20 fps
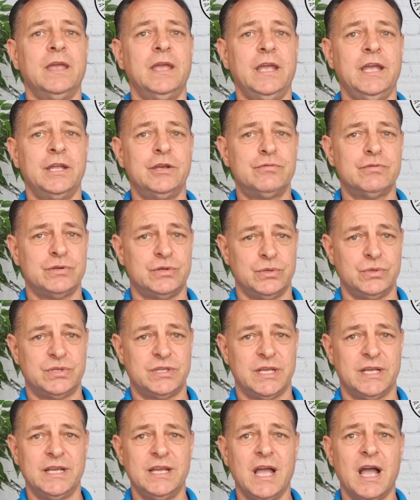
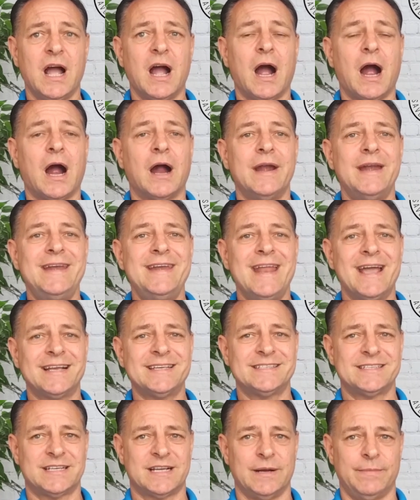Introducing our
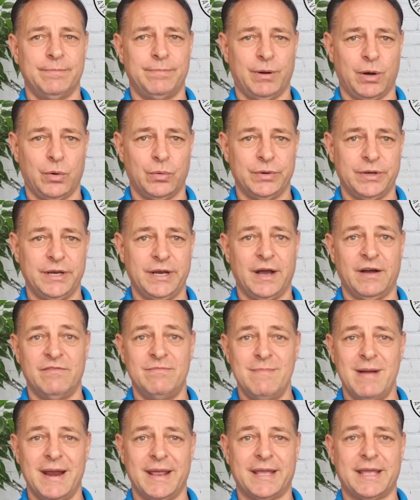next component of
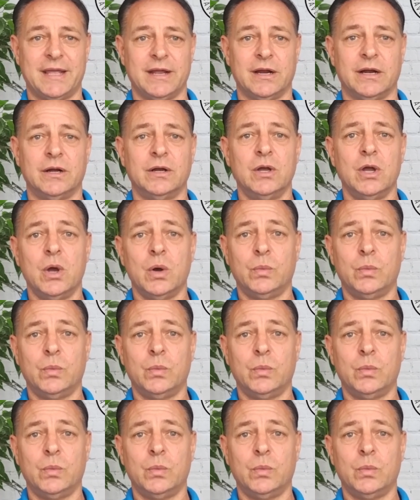Medicare,